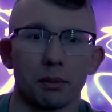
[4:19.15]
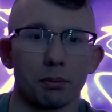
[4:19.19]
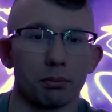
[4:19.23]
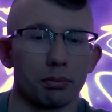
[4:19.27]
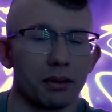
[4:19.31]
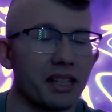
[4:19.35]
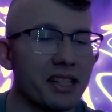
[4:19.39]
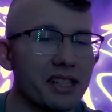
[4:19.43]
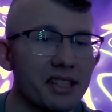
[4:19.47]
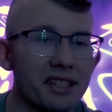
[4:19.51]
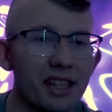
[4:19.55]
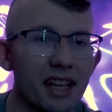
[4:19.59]

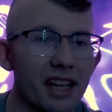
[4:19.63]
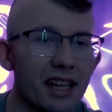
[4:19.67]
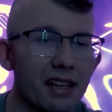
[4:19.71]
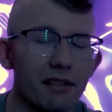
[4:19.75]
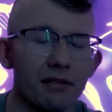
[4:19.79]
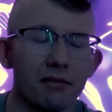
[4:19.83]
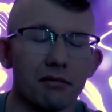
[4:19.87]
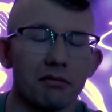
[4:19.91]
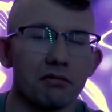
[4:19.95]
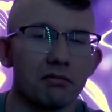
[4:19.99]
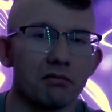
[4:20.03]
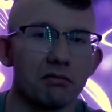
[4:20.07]
preset,
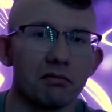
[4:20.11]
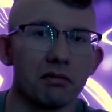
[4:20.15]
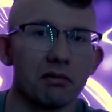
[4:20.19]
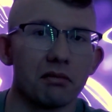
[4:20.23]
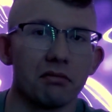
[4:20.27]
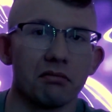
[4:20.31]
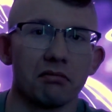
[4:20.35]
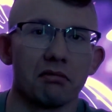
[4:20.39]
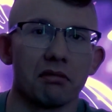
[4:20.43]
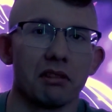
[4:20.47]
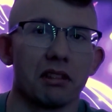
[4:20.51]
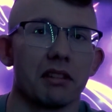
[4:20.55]

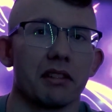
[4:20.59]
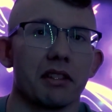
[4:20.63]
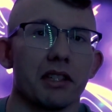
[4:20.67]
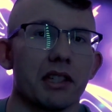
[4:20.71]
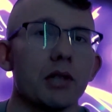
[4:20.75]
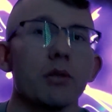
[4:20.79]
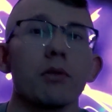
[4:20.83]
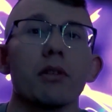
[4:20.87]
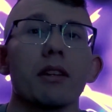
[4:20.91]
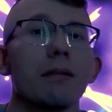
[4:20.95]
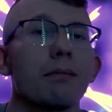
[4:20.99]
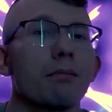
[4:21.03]

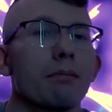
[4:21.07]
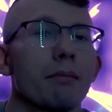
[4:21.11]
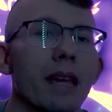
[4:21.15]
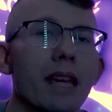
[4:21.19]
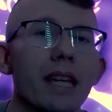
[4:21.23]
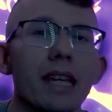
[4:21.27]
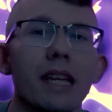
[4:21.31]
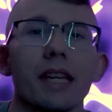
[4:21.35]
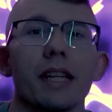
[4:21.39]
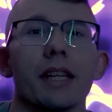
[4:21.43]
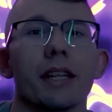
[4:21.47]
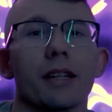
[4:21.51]
you can
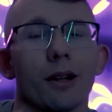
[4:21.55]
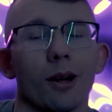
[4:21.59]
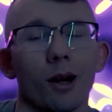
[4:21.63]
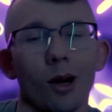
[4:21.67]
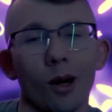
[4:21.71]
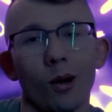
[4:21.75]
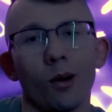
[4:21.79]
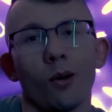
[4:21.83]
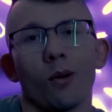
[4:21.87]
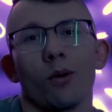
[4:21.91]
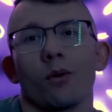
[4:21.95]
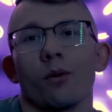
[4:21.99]
make it your
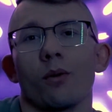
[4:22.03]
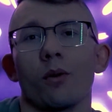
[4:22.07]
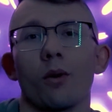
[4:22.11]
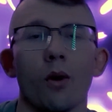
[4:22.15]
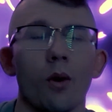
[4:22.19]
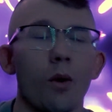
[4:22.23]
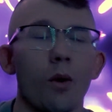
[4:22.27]
own.